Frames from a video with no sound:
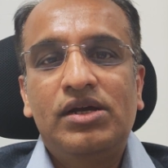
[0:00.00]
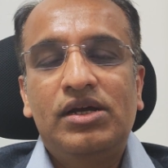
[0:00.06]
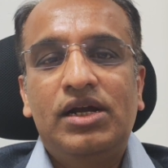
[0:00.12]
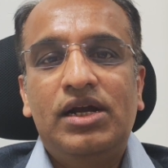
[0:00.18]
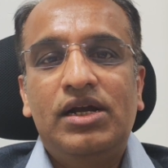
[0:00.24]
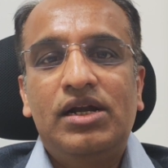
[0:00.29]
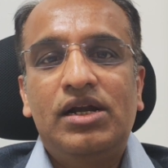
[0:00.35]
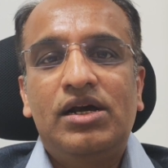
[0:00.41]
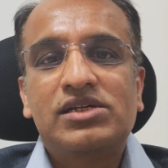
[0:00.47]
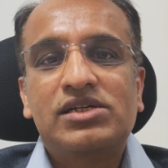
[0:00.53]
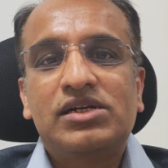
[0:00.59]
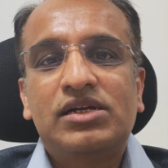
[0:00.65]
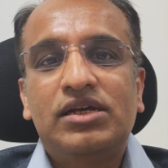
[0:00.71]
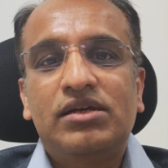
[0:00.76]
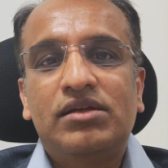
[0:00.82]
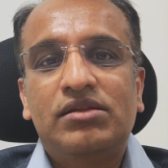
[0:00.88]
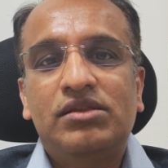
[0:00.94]
And
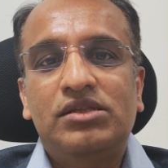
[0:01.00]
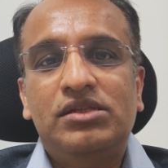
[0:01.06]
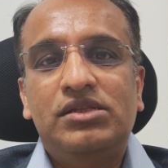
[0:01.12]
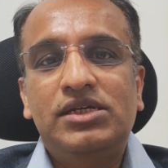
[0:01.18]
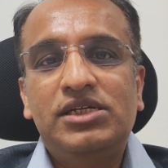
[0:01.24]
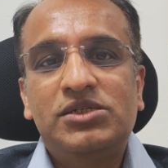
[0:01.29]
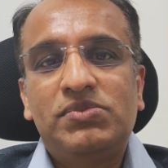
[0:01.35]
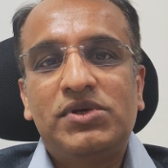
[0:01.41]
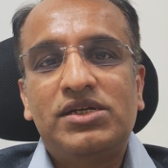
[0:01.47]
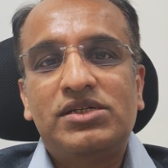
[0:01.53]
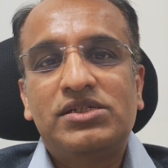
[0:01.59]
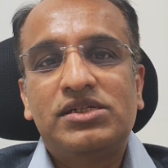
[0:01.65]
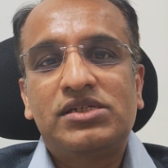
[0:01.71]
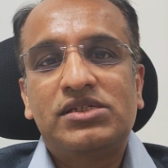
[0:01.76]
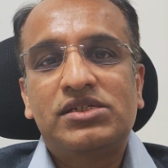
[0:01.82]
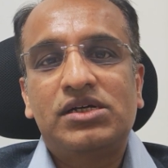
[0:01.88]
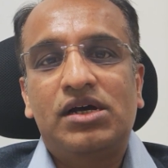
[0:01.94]
lastly, these
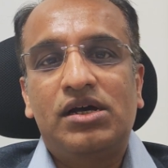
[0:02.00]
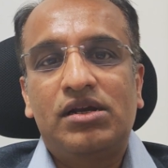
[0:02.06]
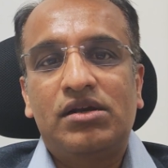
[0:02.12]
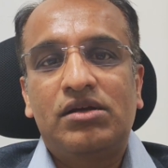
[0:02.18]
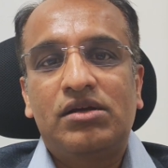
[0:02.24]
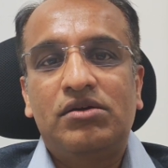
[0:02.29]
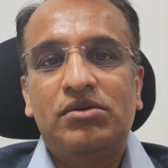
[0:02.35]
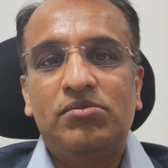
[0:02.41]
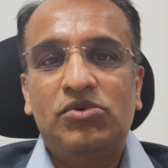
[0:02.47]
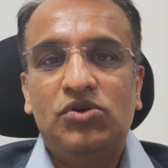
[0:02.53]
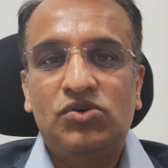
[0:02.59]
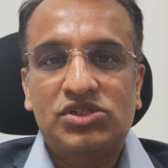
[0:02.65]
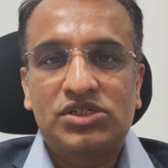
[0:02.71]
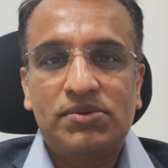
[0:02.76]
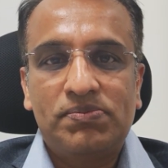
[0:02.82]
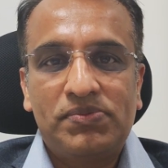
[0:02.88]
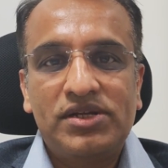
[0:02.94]
patients are
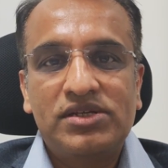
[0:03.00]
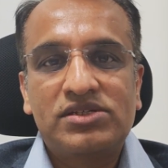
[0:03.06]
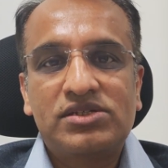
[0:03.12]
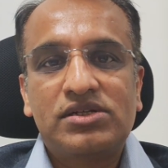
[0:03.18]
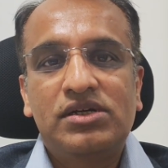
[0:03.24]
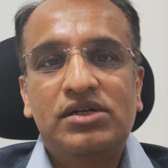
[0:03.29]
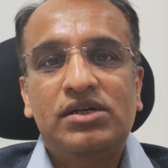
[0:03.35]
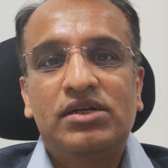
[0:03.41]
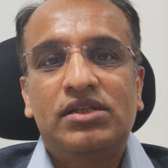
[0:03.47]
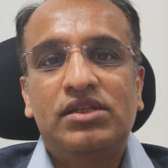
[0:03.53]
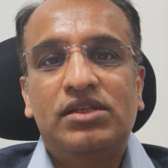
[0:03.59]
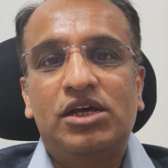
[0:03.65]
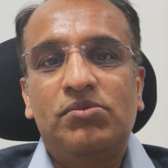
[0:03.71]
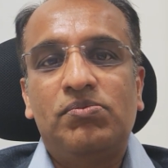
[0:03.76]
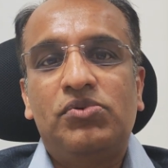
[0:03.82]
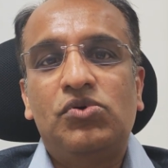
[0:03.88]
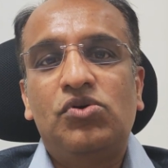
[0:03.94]
immunosuppressed. They
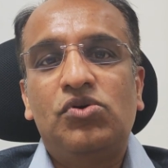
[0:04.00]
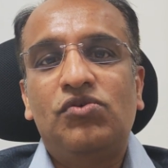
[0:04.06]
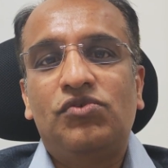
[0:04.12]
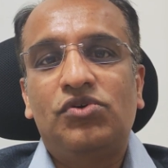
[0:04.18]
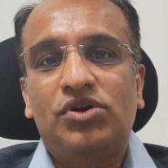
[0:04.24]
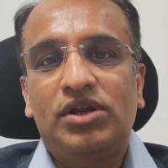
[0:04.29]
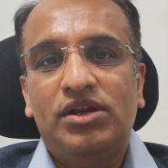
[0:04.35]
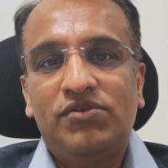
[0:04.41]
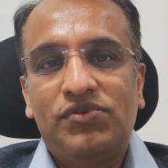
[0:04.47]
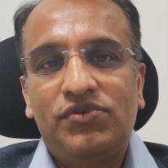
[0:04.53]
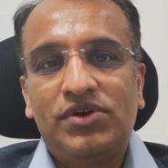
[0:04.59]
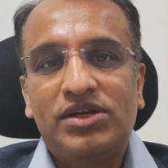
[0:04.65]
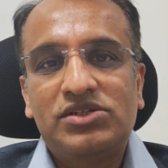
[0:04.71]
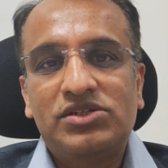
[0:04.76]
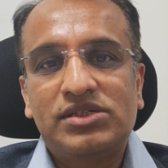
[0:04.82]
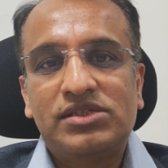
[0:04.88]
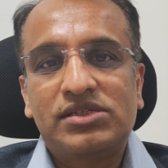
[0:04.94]
are prone for
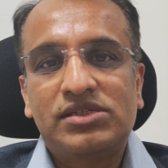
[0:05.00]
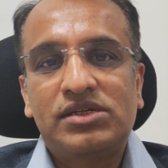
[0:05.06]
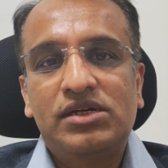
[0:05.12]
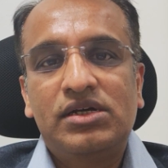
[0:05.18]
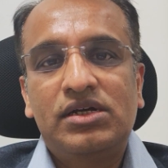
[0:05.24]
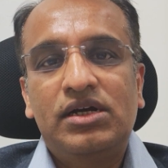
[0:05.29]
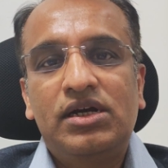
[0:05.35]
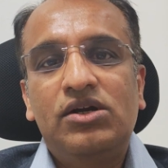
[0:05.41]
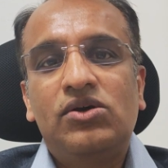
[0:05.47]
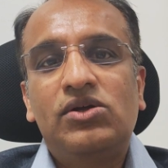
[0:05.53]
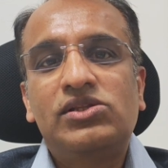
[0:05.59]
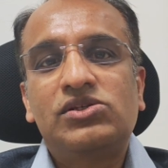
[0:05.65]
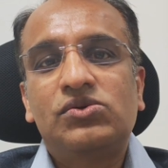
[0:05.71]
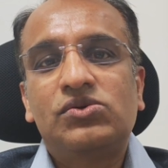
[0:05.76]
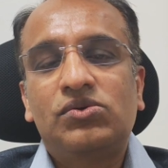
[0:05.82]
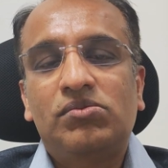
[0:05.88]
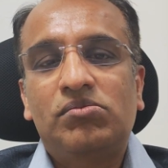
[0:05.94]
infections, and
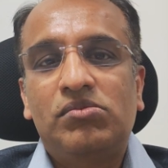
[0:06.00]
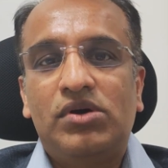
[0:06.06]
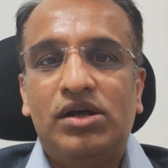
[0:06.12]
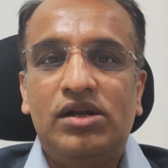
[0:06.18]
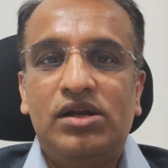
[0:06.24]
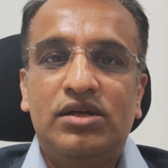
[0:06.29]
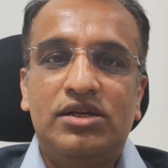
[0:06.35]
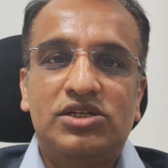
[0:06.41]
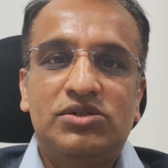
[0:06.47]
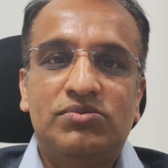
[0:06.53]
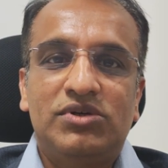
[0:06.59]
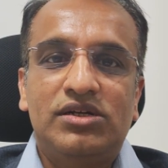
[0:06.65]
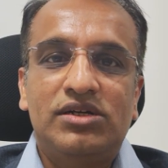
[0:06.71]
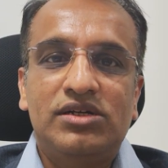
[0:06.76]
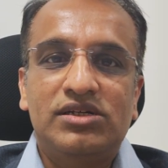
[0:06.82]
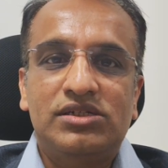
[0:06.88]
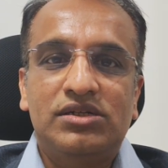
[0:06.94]
also
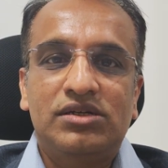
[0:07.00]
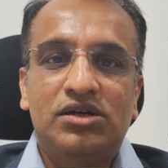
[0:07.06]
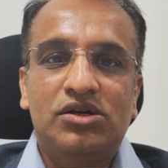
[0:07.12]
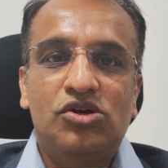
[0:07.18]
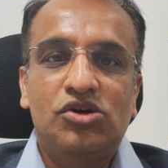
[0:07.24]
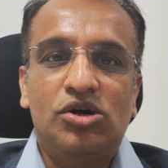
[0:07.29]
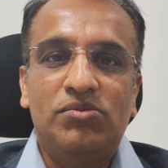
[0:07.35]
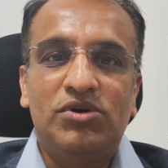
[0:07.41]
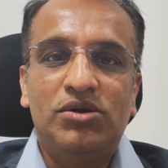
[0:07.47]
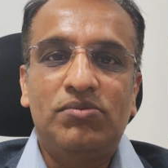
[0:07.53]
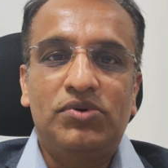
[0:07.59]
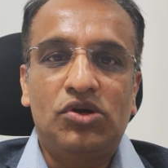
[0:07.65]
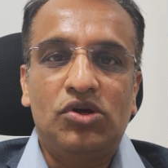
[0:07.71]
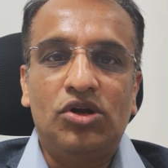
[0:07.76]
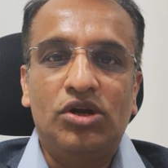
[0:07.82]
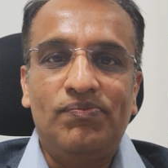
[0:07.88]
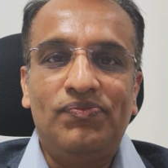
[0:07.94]
malnourishment is a common
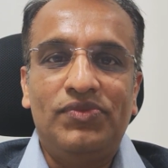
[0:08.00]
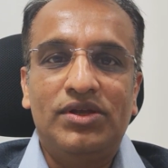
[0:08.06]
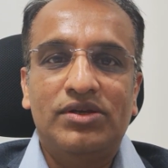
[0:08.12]
problem.